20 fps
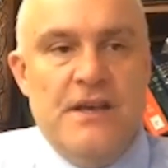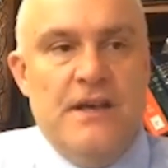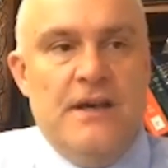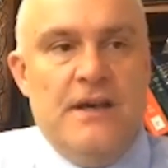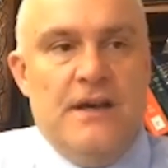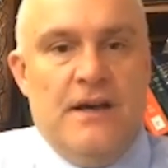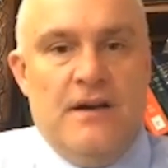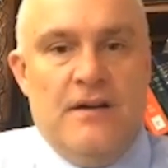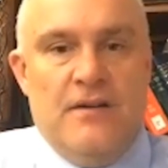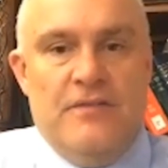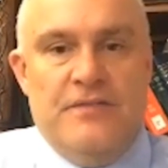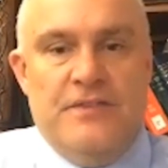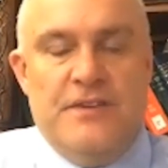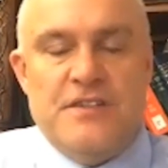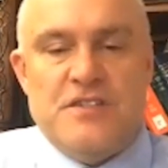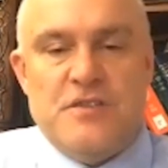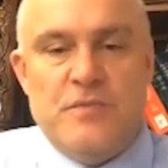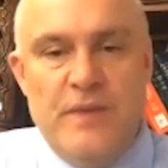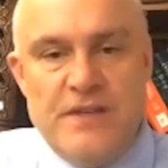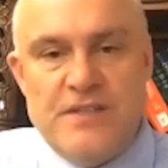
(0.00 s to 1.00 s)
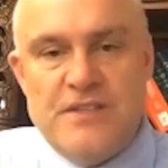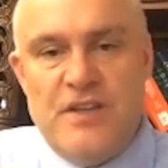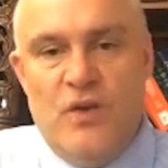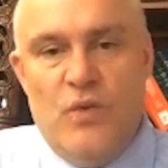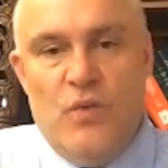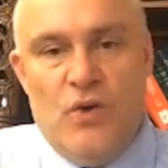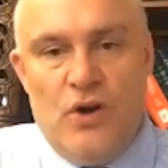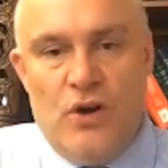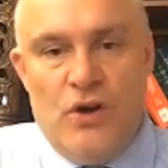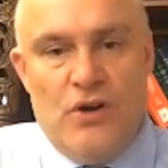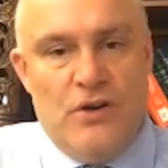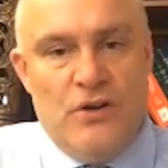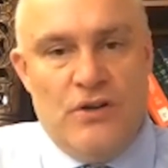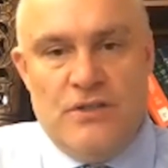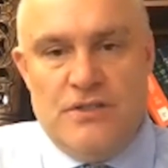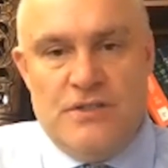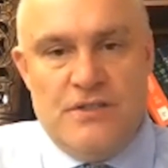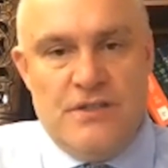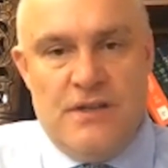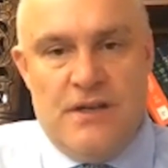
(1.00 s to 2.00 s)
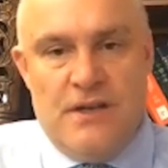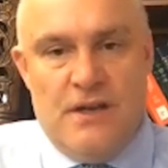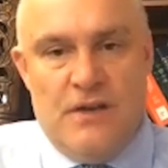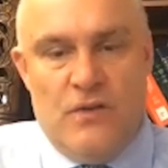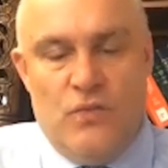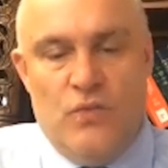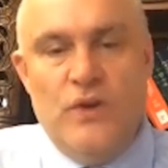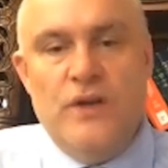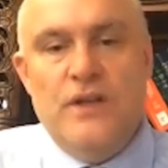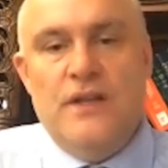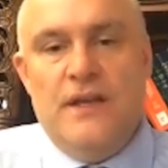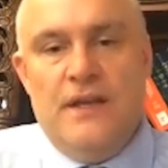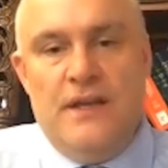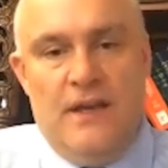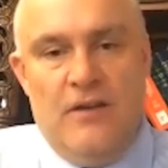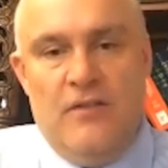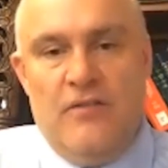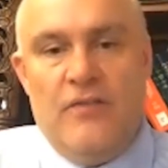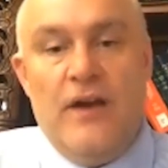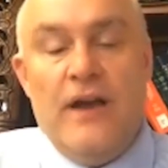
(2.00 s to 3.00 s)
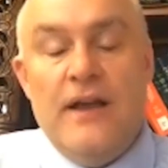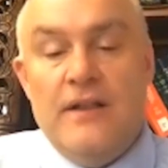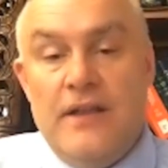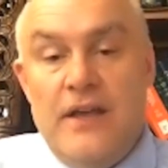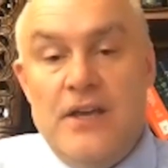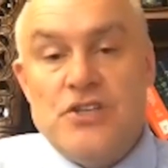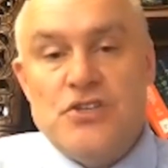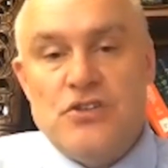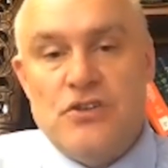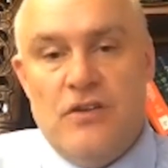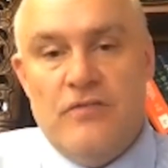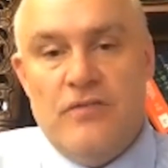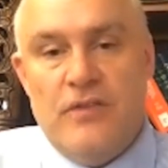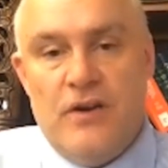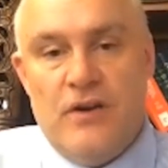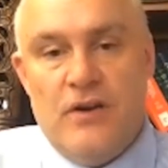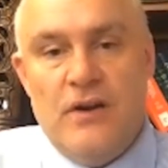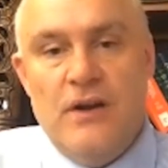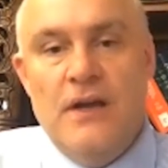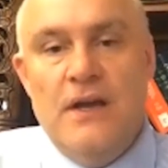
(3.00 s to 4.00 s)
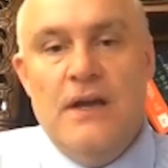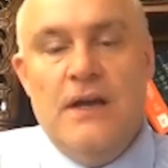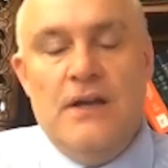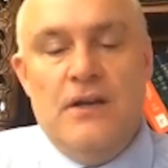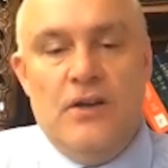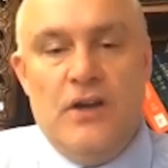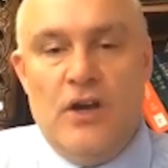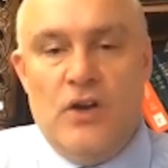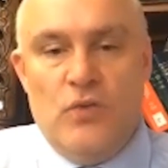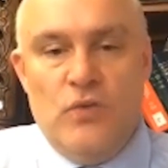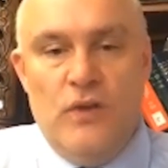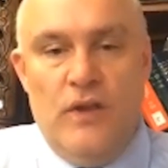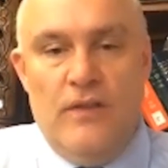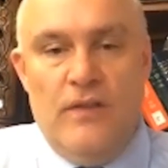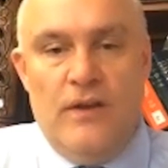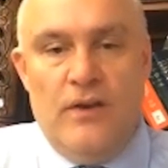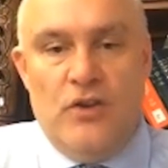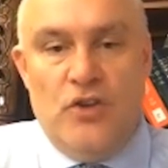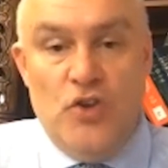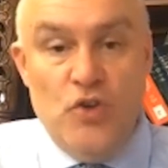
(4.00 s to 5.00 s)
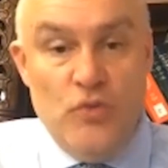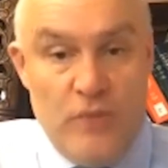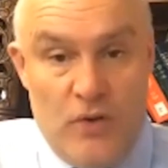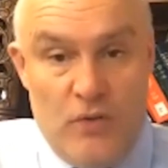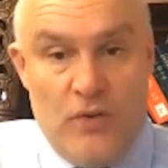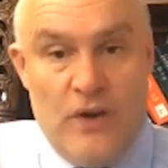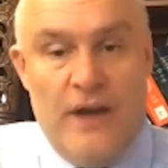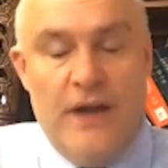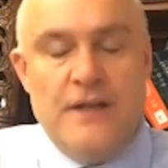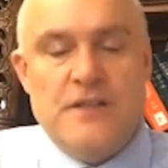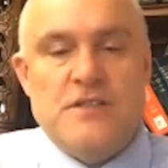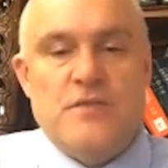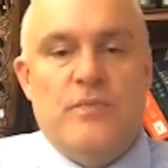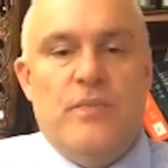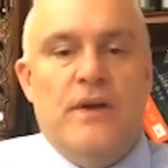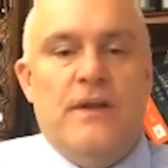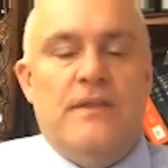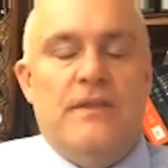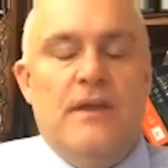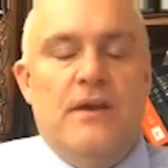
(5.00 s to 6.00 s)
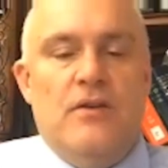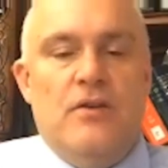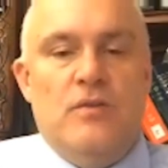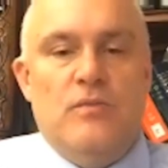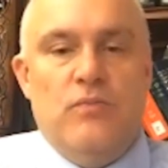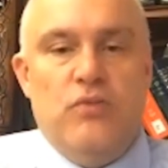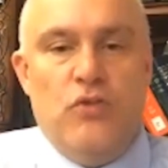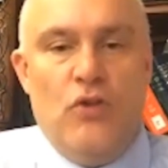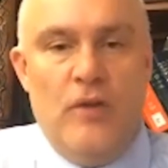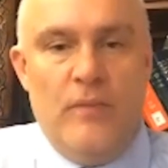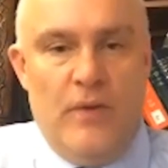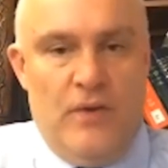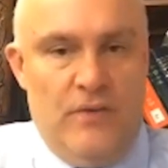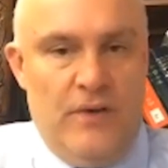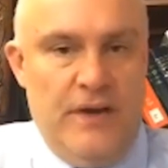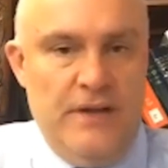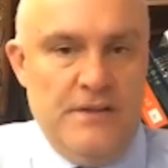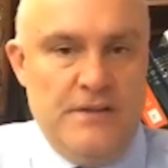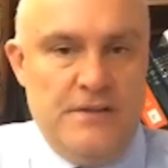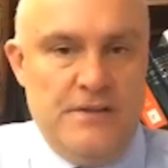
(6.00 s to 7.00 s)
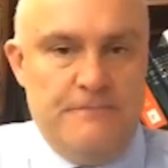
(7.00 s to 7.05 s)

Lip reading: of dismissing workers really in violation of their, not only their human rights, but their employment rights.